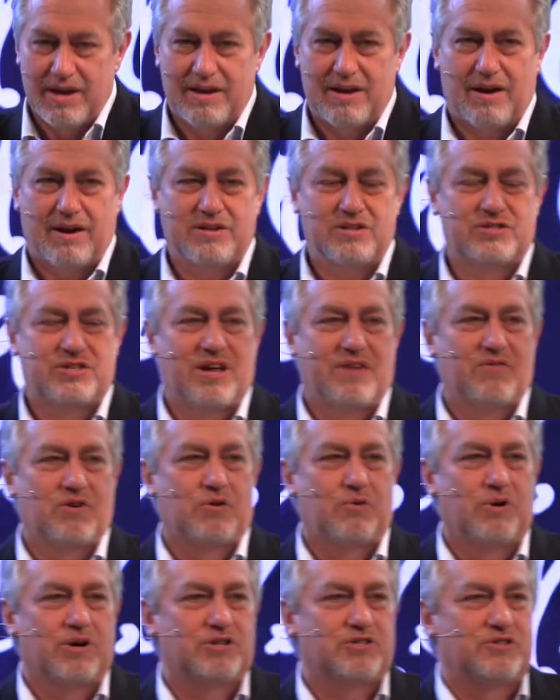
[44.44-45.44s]
Now, I just have a
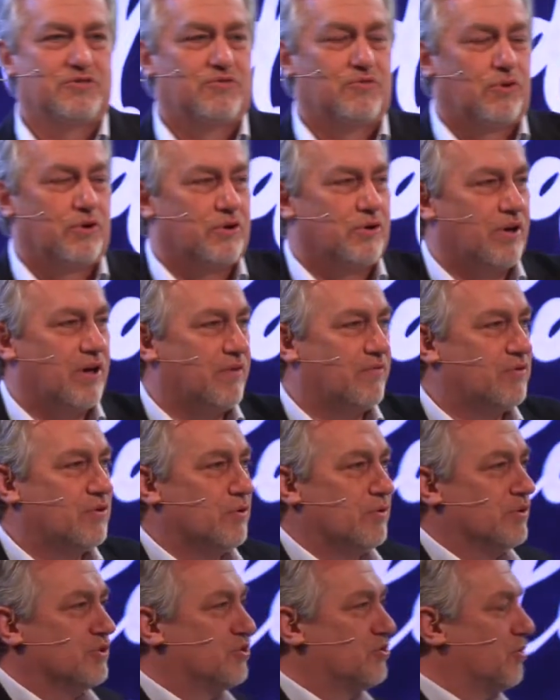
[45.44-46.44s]
question for you. Have
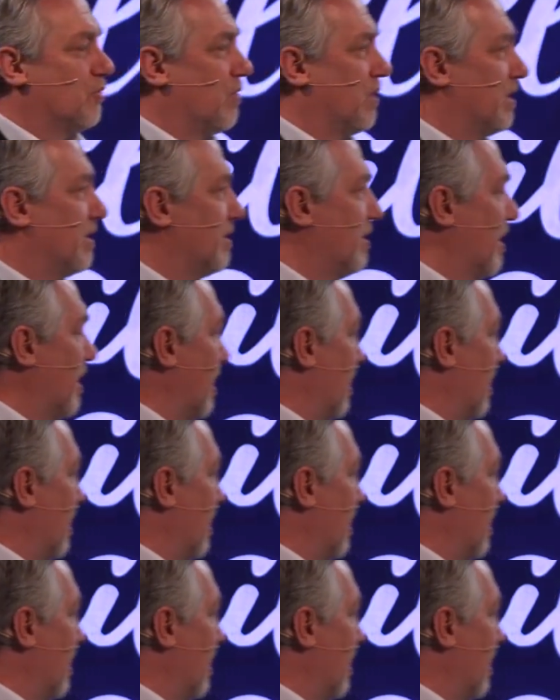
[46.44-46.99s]
you enjoyed